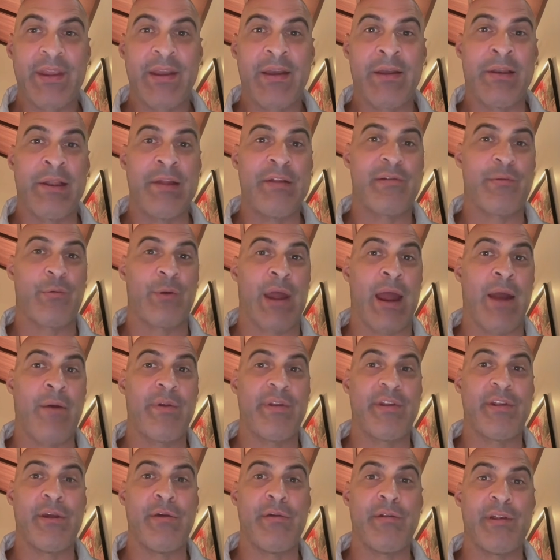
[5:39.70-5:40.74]
At least when I
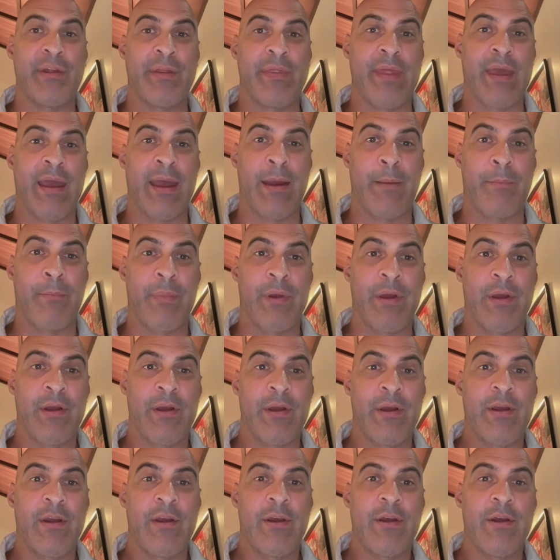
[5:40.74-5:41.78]
was using them,
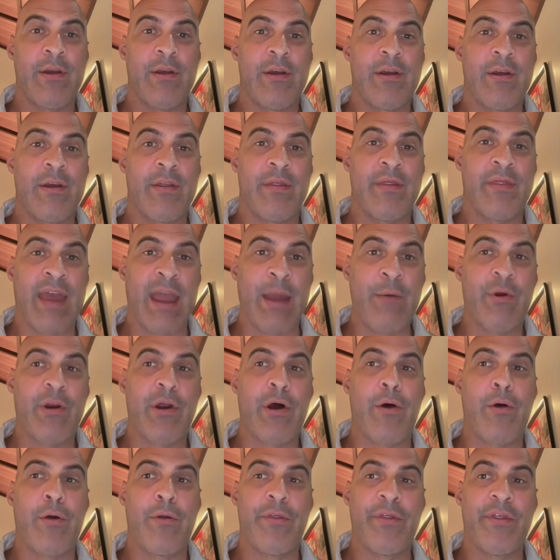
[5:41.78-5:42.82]
they would
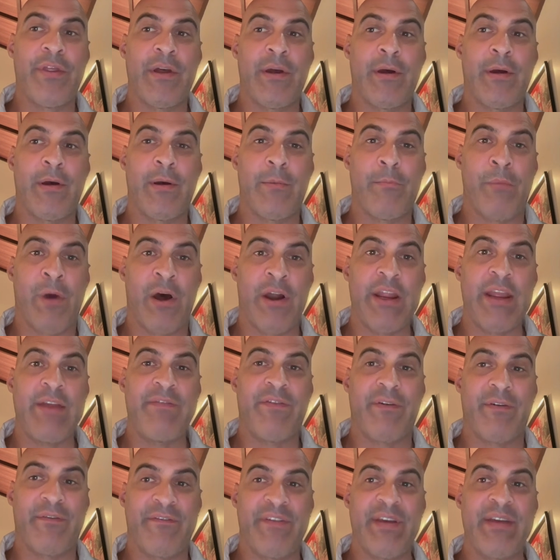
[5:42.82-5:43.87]
hold the money
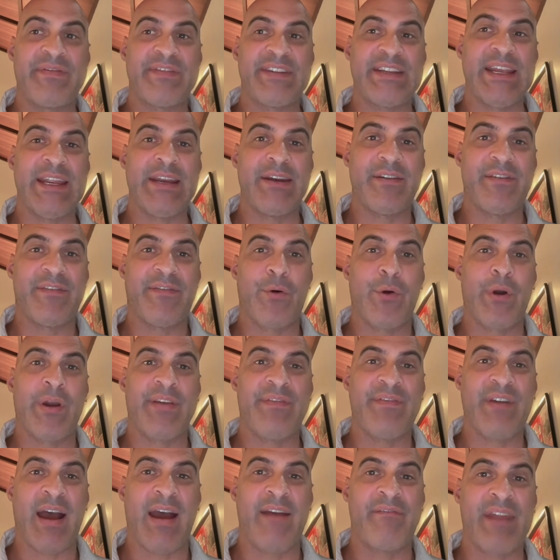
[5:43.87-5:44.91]
for 15 to
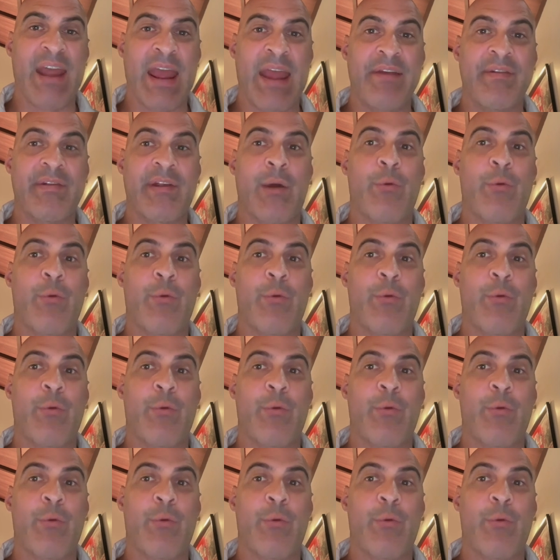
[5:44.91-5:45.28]
45 days.